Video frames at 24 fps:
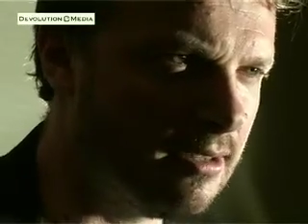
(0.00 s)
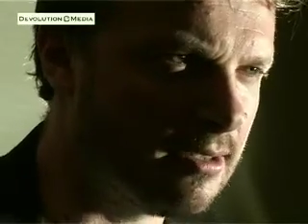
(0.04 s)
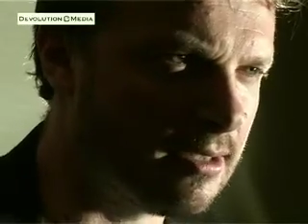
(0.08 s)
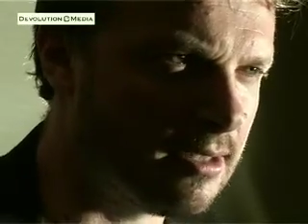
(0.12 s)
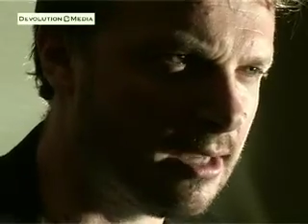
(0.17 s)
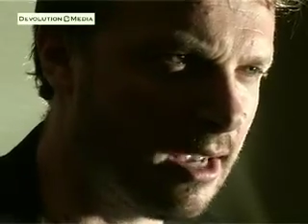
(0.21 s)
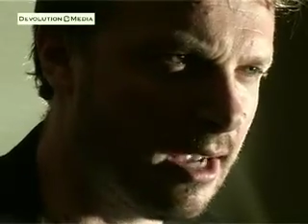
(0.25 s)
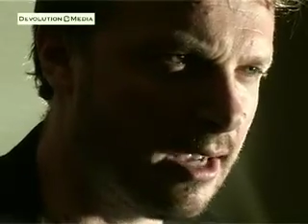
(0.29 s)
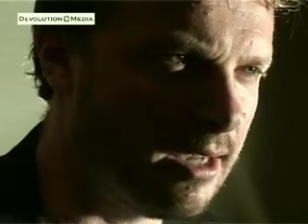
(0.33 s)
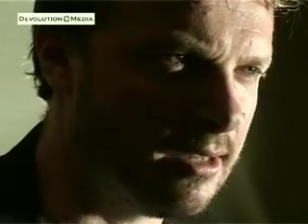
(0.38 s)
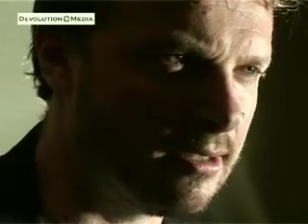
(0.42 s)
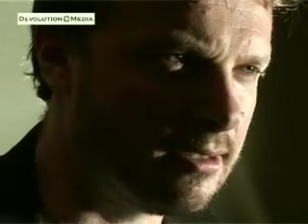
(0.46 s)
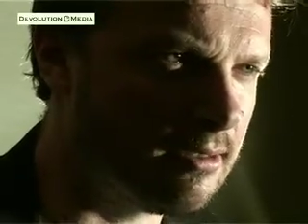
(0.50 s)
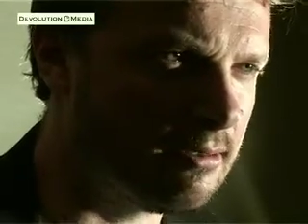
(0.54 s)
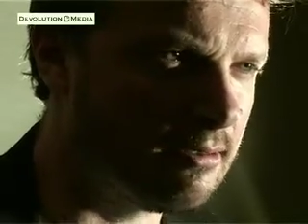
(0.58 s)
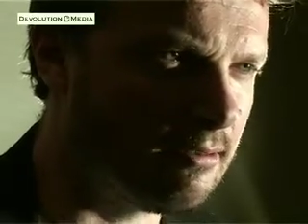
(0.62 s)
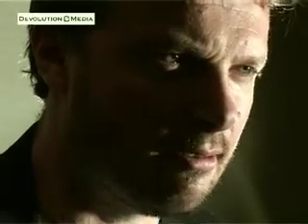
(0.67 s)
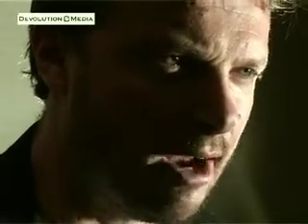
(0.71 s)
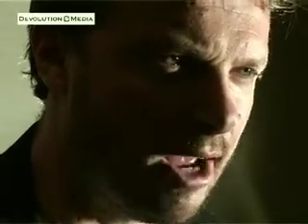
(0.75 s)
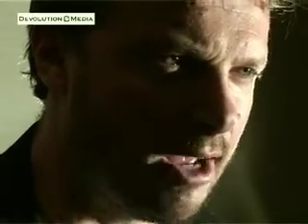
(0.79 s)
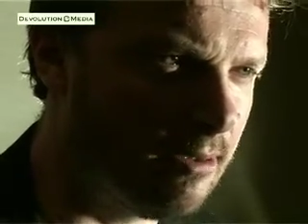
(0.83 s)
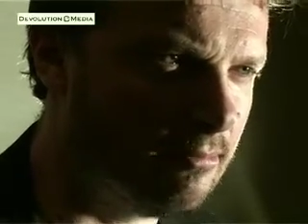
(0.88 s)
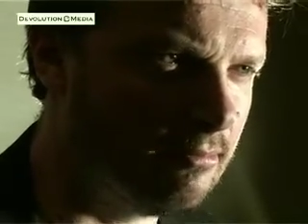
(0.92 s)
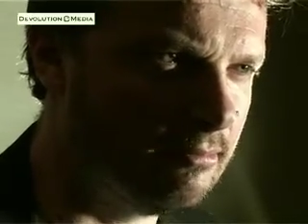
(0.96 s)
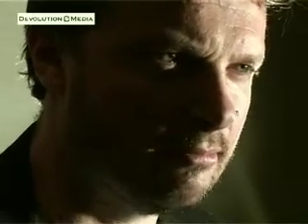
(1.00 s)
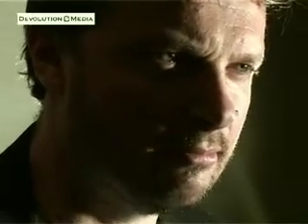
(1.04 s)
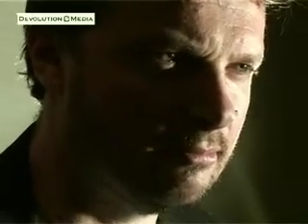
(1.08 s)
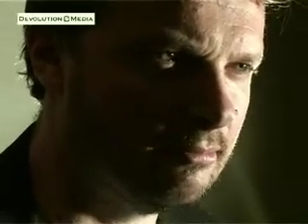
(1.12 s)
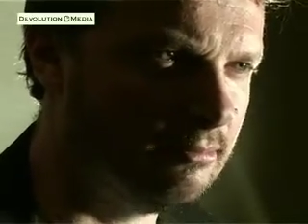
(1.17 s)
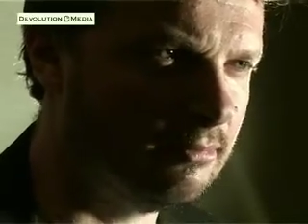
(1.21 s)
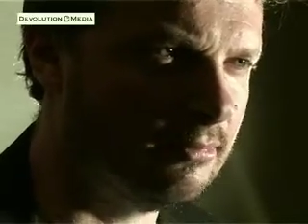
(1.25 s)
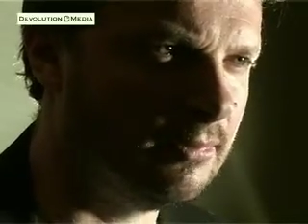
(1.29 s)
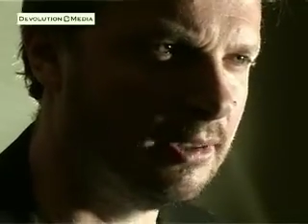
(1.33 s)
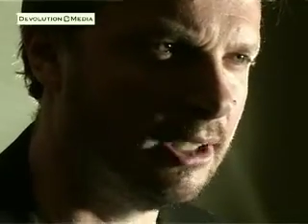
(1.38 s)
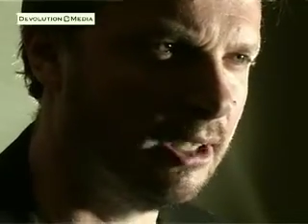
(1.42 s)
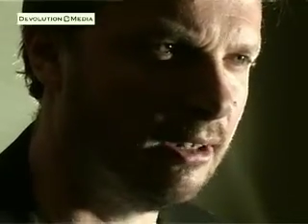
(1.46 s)
they'll say is, Graeme,
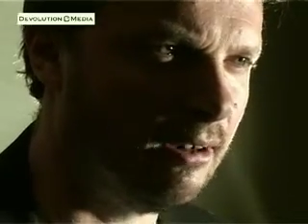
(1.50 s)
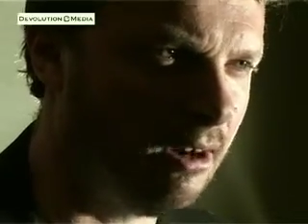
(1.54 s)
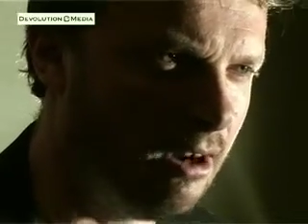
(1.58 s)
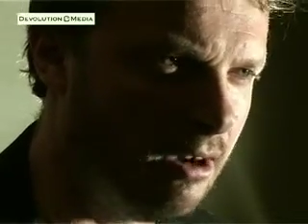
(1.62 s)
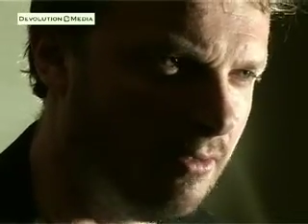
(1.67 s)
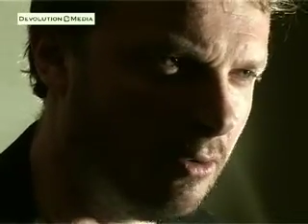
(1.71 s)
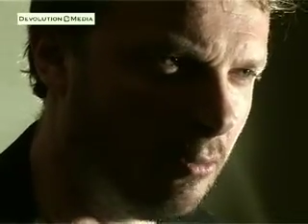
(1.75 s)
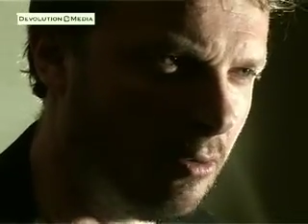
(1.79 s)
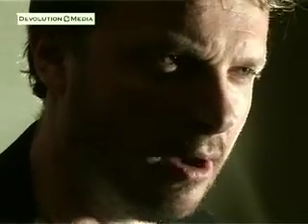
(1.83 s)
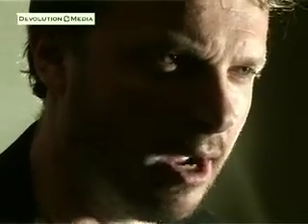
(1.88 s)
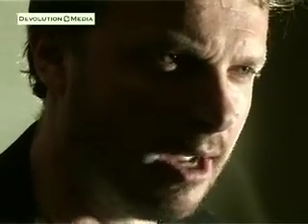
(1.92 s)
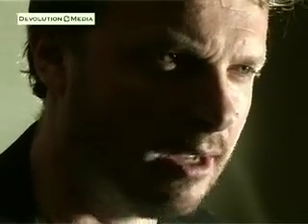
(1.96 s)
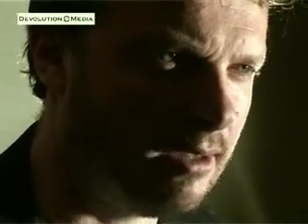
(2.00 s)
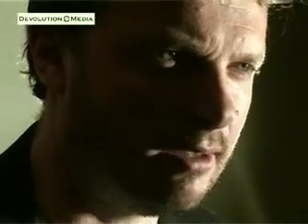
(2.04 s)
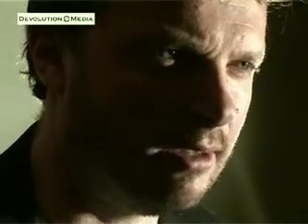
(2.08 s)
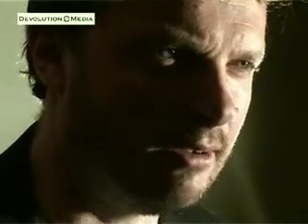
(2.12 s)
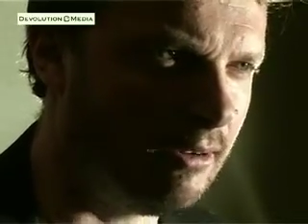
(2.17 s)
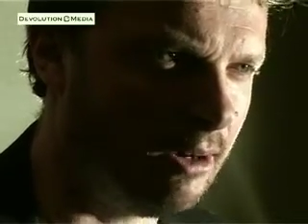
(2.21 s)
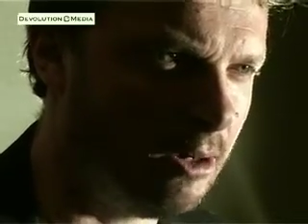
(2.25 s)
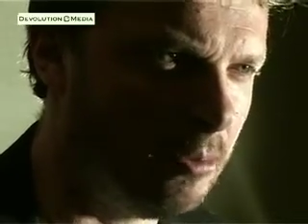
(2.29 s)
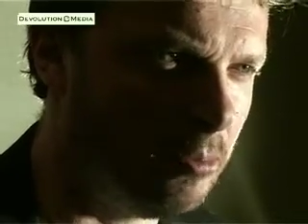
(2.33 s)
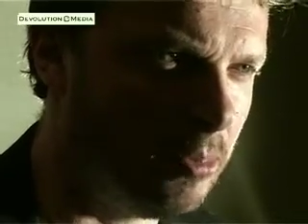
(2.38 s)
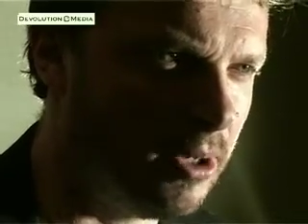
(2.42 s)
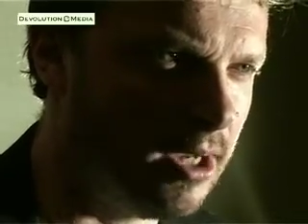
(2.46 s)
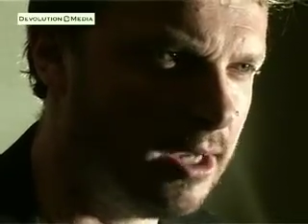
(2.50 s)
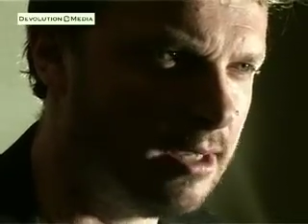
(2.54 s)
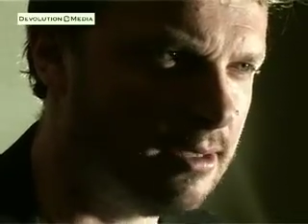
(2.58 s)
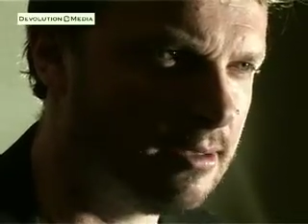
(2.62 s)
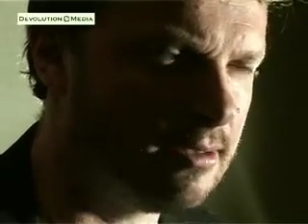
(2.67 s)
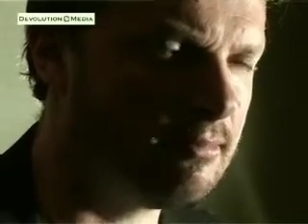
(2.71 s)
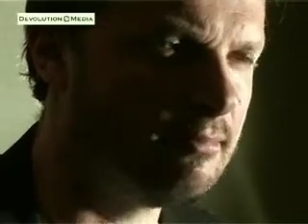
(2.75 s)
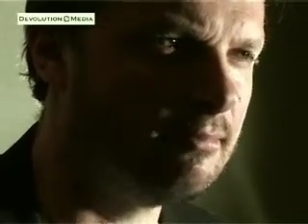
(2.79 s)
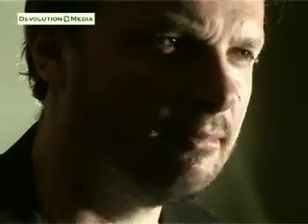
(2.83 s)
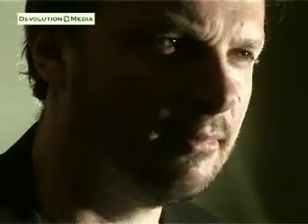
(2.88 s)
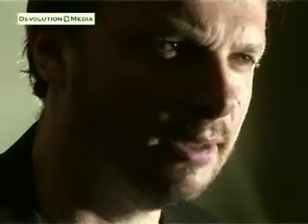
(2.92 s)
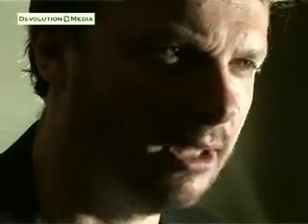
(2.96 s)
you're overweight, you're
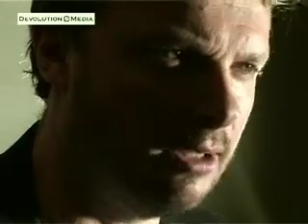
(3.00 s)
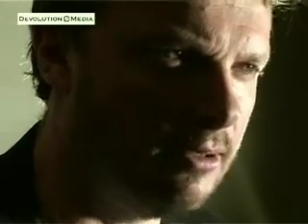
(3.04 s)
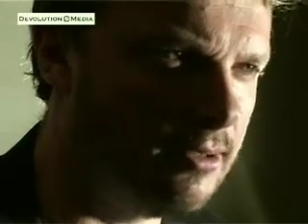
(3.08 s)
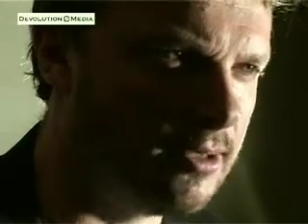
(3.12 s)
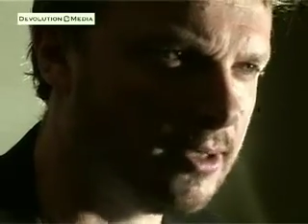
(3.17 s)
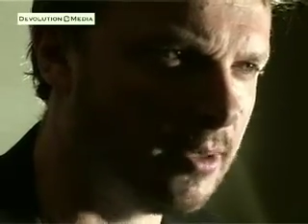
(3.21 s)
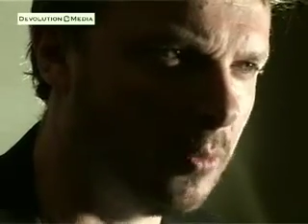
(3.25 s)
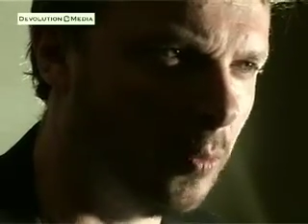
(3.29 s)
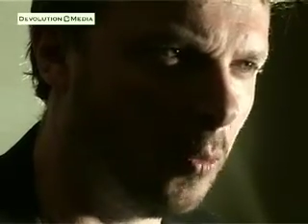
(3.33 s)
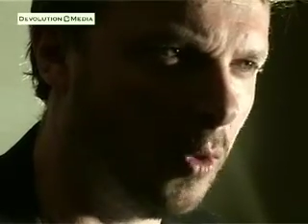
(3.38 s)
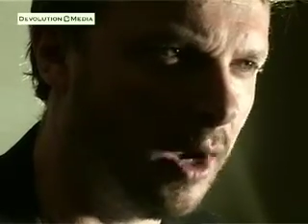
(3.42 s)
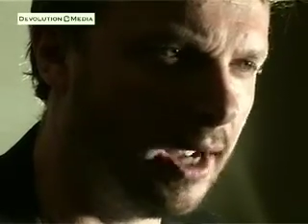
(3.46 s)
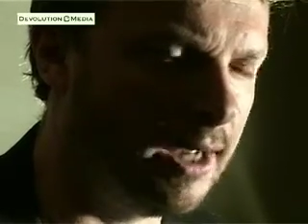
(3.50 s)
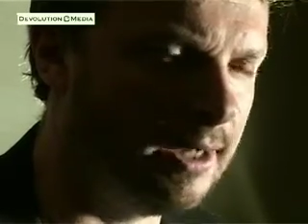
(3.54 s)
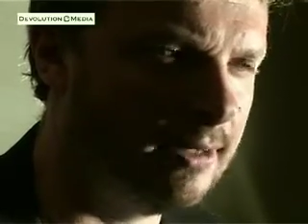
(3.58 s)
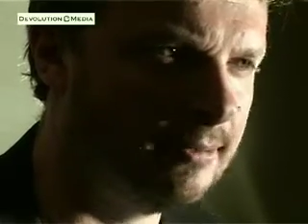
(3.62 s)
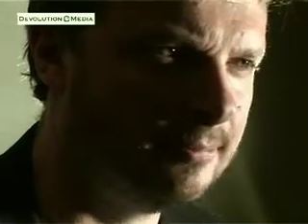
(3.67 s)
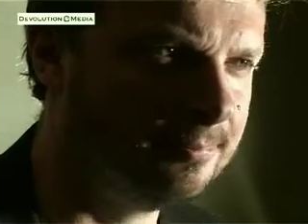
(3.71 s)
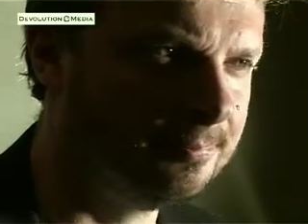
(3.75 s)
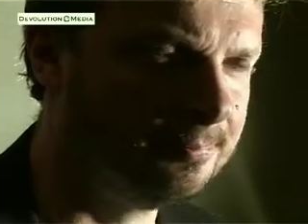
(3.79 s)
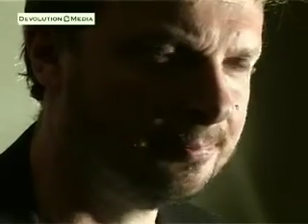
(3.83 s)
obese, lose some weight.